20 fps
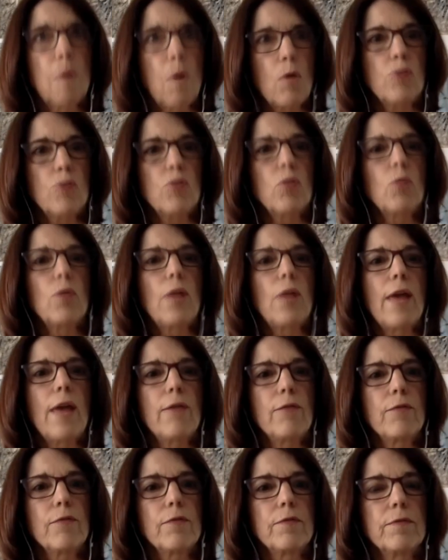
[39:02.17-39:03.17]
also
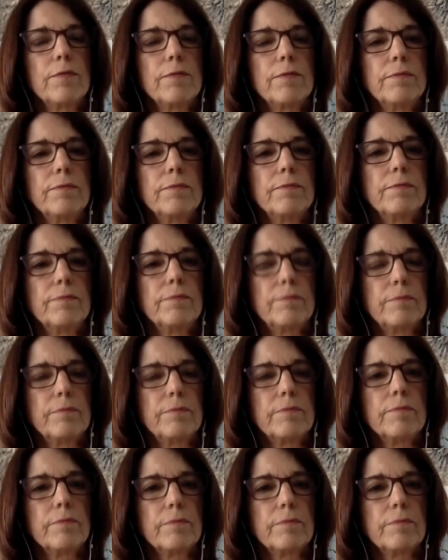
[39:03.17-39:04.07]
life. Yes.